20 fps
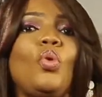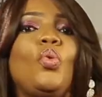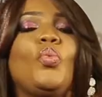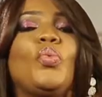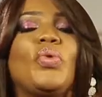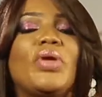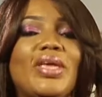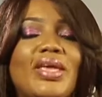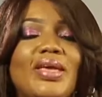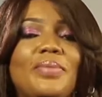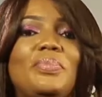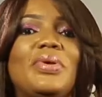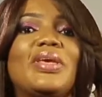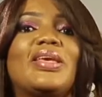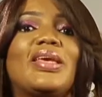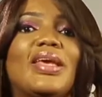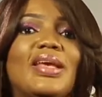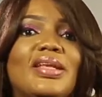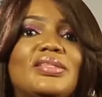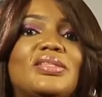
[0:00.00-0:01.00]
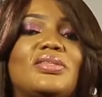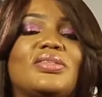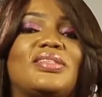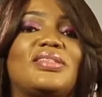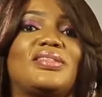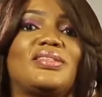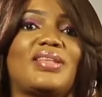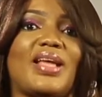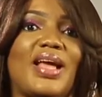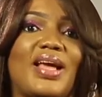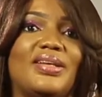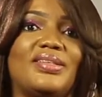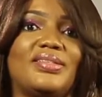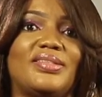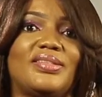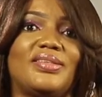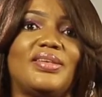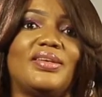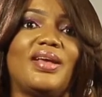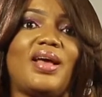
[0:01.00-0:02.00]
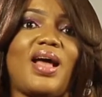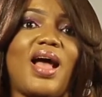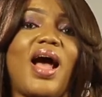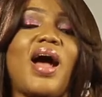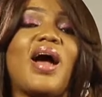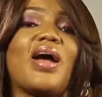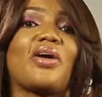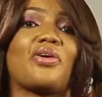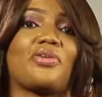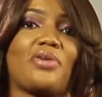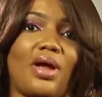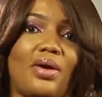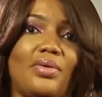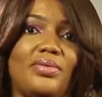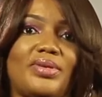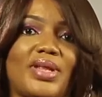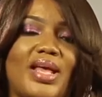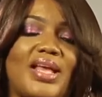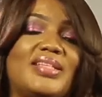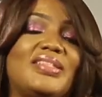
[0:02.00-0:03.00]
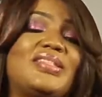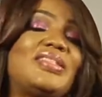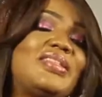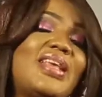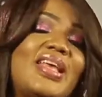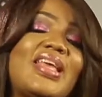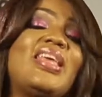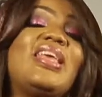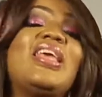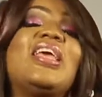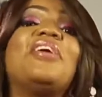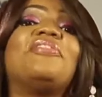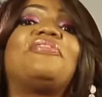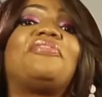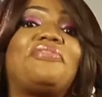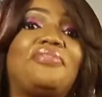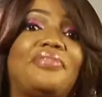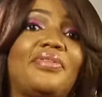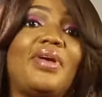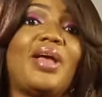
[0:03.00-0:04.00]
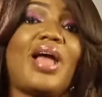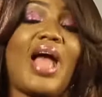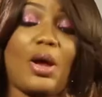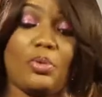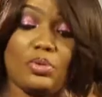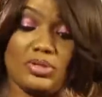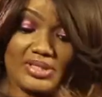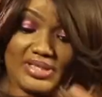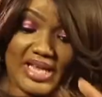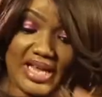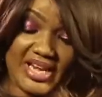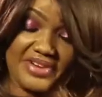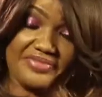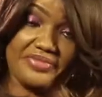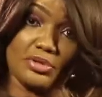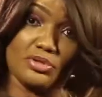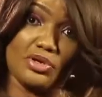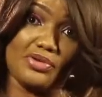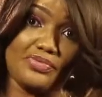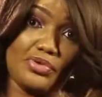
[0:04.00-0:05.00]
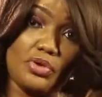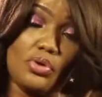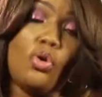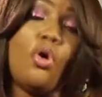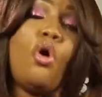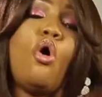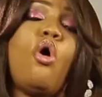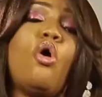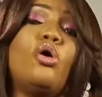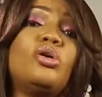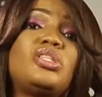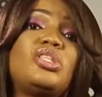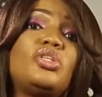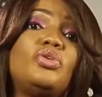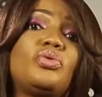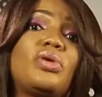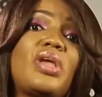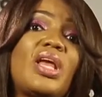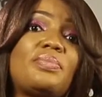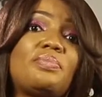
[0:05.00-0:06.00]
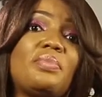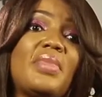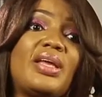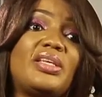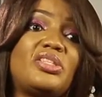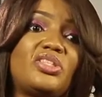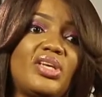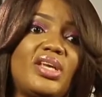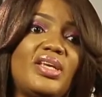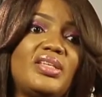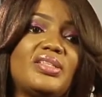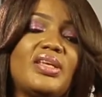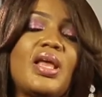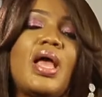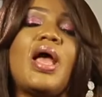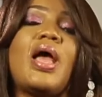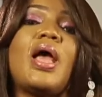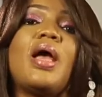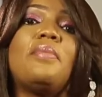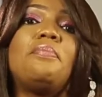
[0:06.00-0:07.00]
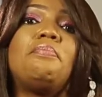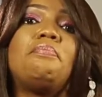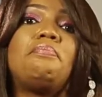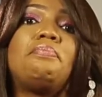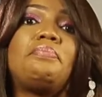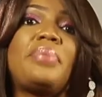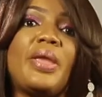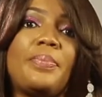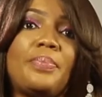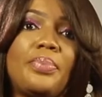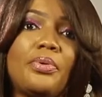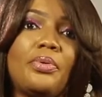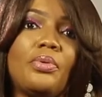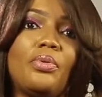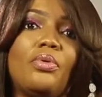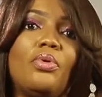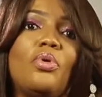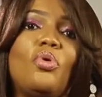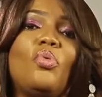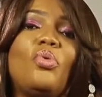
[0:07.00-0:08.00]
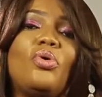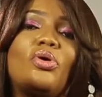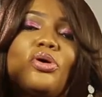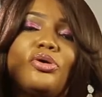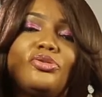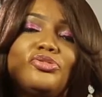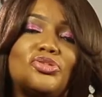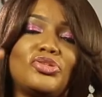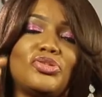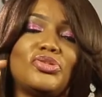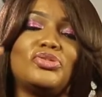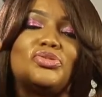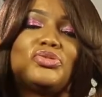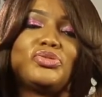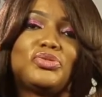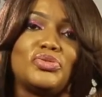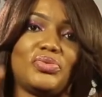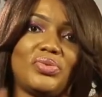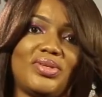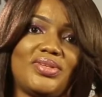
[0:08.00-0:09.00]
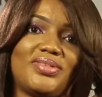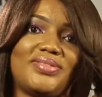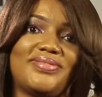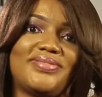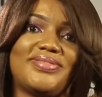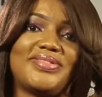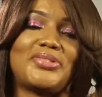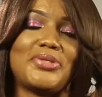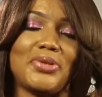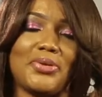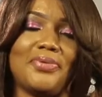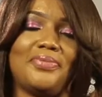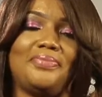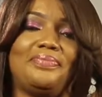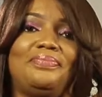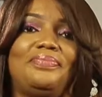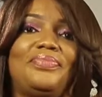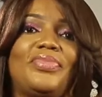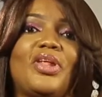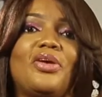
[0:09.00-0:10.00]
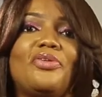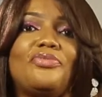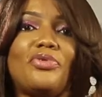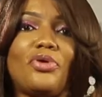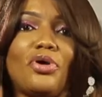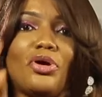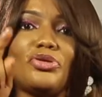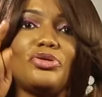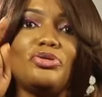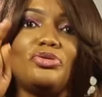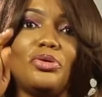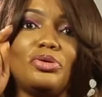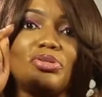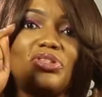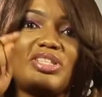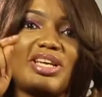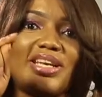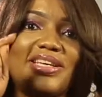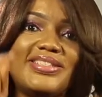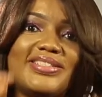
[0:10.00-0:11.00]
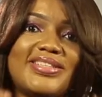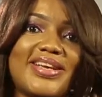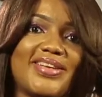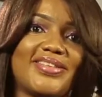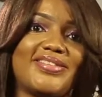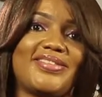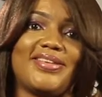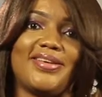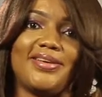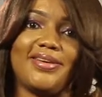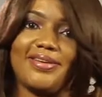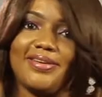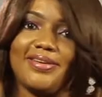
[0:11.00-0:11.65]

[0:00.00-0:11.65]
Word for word: we begin to stand our ground and say, if I will stand in front of you until you get my change, people will continue to do it. So for all you no changers,